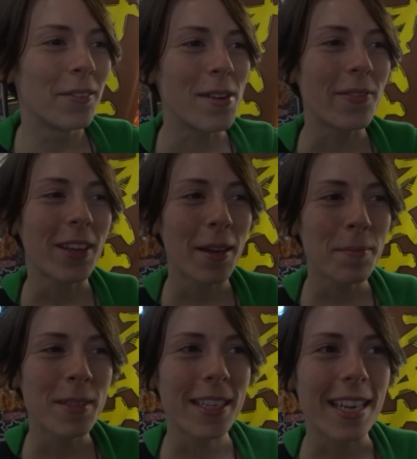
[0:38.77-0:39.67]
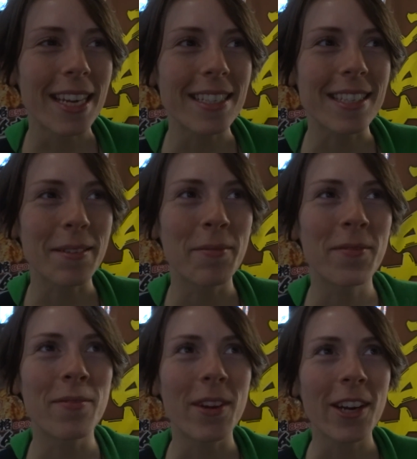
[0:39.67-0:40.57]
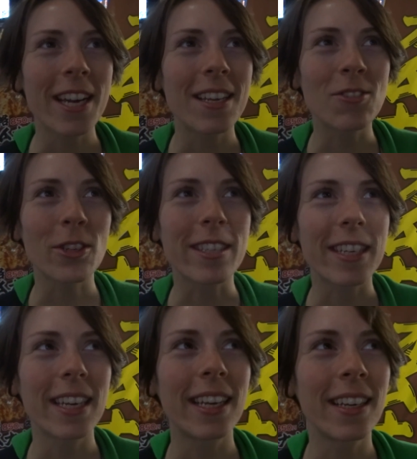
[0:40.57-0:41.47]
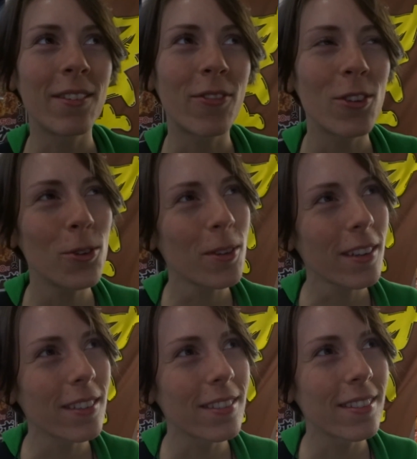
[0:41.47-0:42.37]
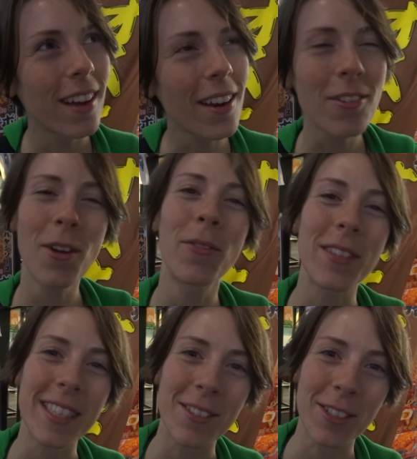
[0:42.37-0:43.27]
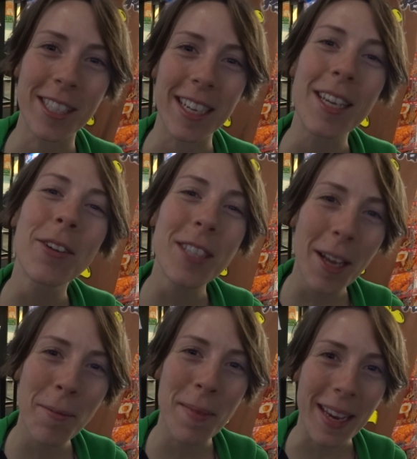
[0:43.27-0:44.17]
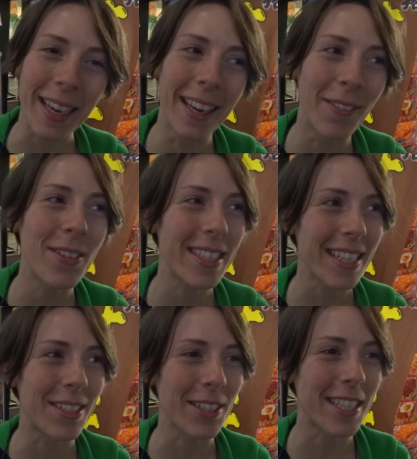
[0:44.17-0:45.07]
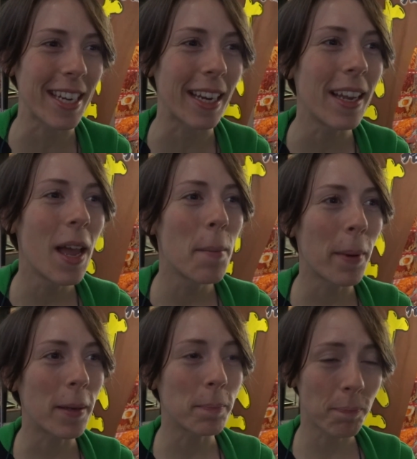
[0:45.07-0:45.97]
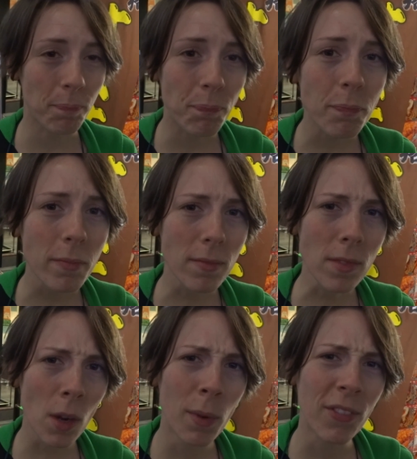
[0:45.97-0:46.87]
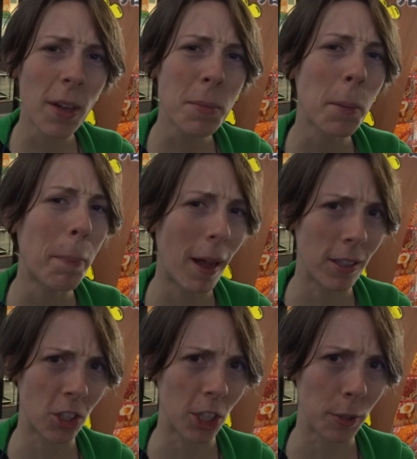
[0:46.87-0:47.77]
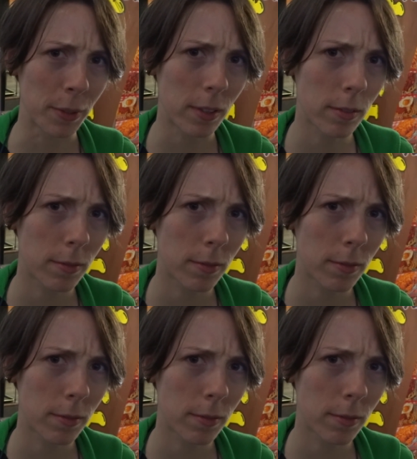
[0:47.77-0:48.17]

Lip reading: we've come to eat some very interesting food. I don't know if it's interesting. You'll tell me if it's interesting. But we've come to Ponchos.